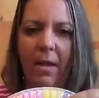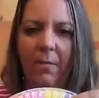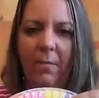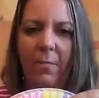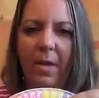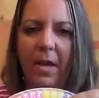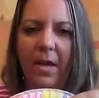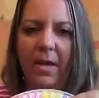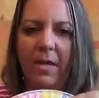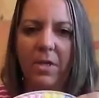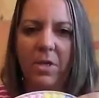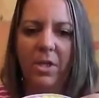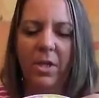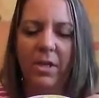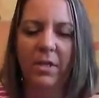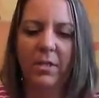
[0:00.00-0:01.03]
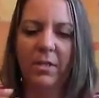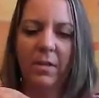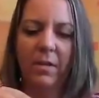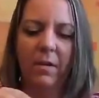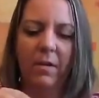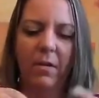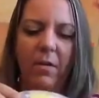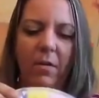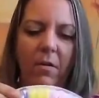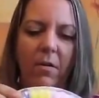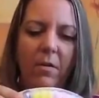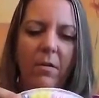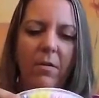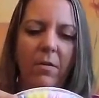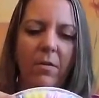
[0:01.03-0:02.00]
and pinch it
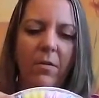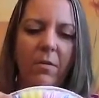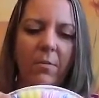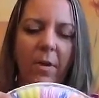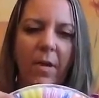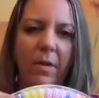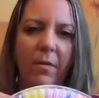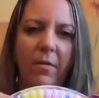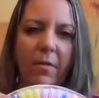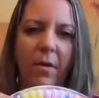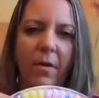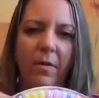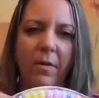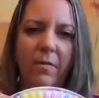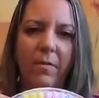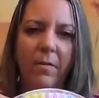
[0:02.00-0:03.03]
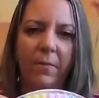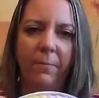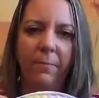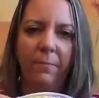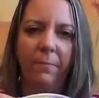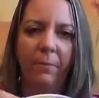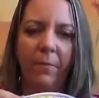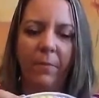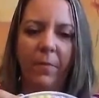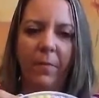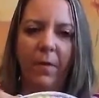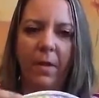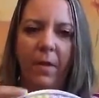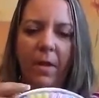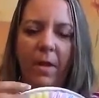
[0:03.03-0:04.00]
all the way across.
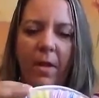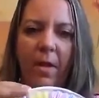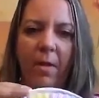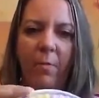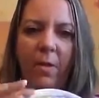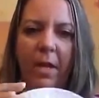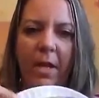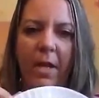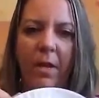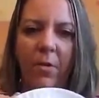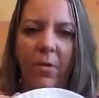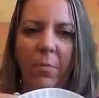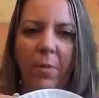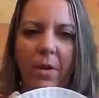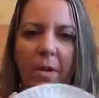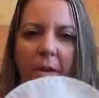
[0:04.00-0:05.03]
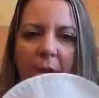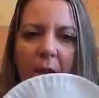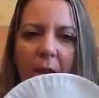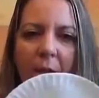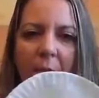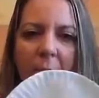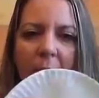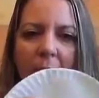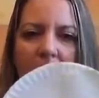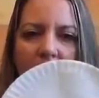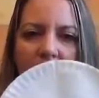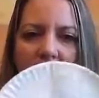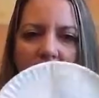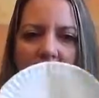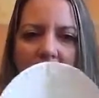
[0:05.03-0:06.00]
And when I open it up,
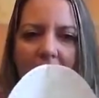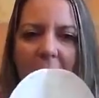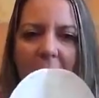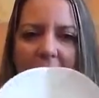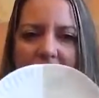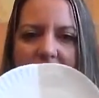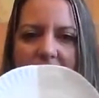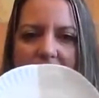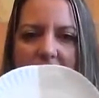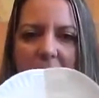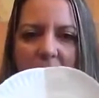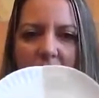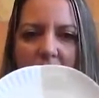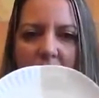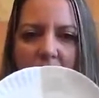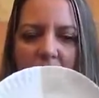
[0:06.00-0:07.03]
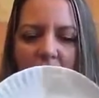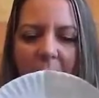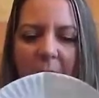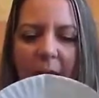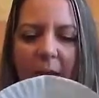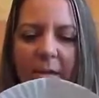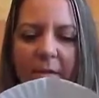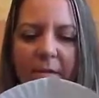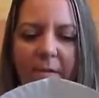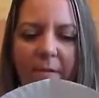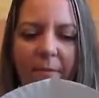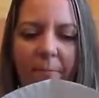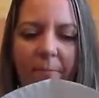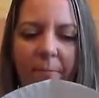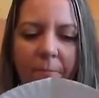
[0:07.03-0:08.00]
I can see both ways.
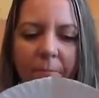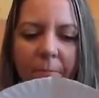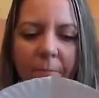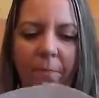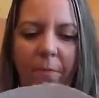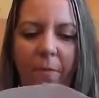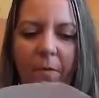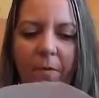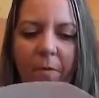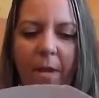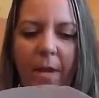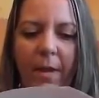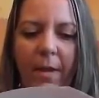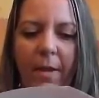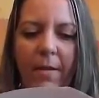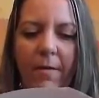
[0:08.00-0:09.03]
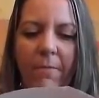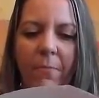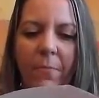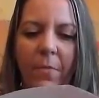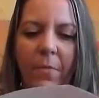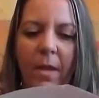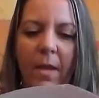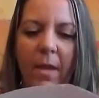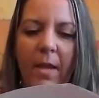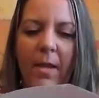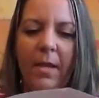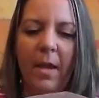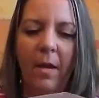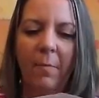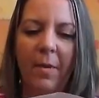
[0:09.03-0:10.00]
Okay.
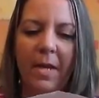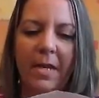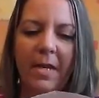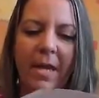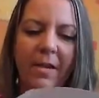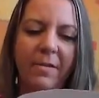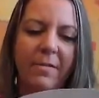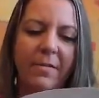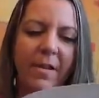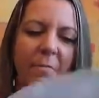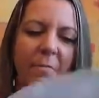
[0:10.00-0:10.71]
Now my next